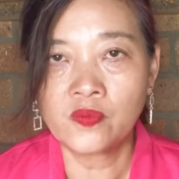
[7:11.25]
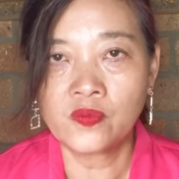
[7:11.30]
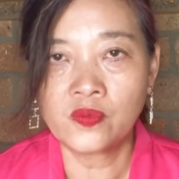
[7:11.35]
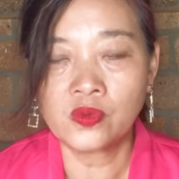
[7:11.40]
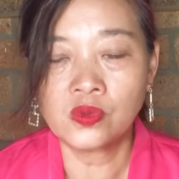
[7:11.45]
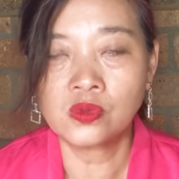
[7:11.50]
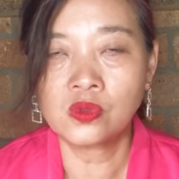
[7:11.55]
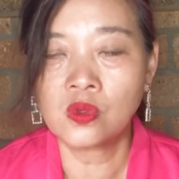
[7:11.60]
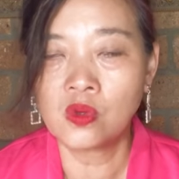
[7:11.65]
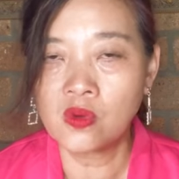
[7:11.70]

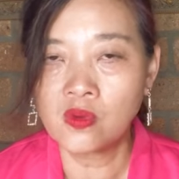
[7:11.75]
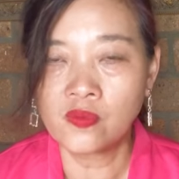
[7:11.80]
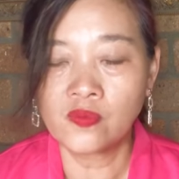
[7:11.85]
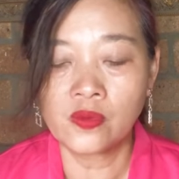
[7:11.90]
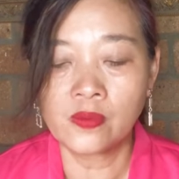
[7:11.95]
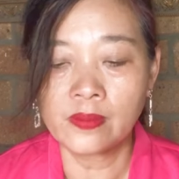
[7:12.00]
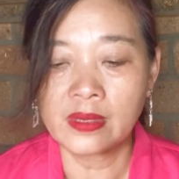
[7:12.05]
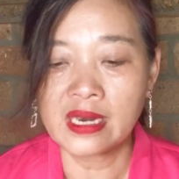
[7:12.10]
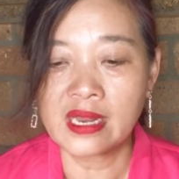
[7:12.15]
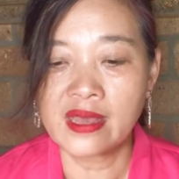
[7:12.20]
no
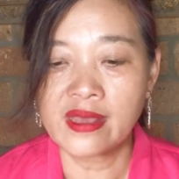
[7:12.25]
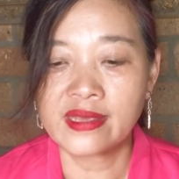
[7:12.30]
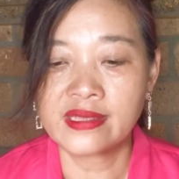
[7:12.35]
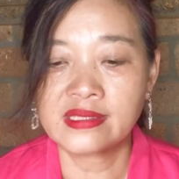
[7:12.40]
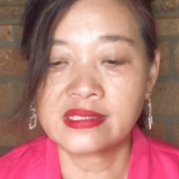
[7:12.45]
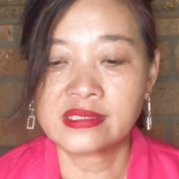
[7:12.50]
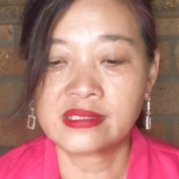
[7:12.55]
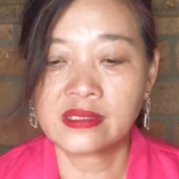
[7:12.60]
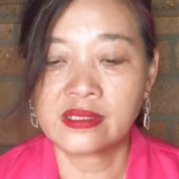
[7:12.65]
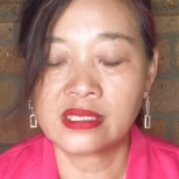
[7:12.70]

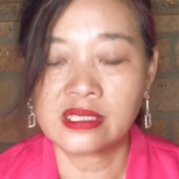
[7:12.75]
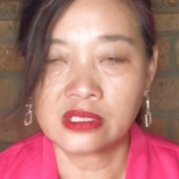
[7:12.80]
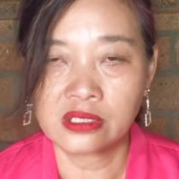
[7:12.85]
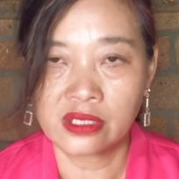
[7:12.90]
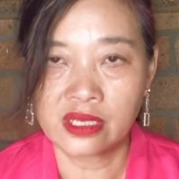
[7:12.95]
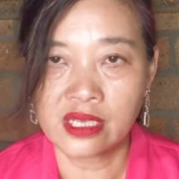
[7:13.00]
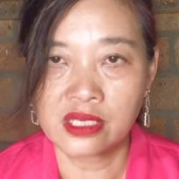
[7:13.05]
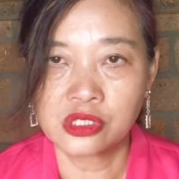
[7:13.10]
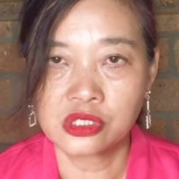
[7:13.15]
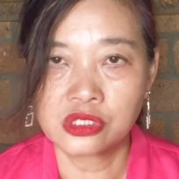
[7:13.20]
formalized
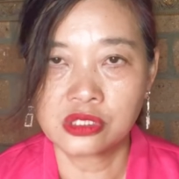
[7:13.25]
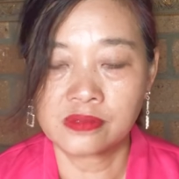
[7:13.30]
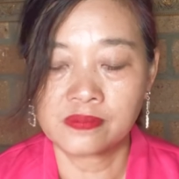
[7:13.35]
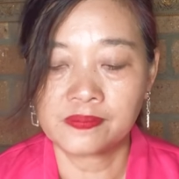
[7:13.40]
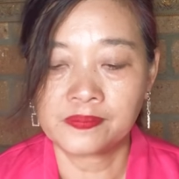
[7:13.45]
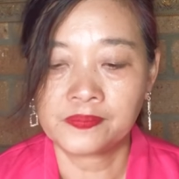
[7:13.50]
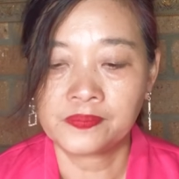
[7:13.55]
interaction.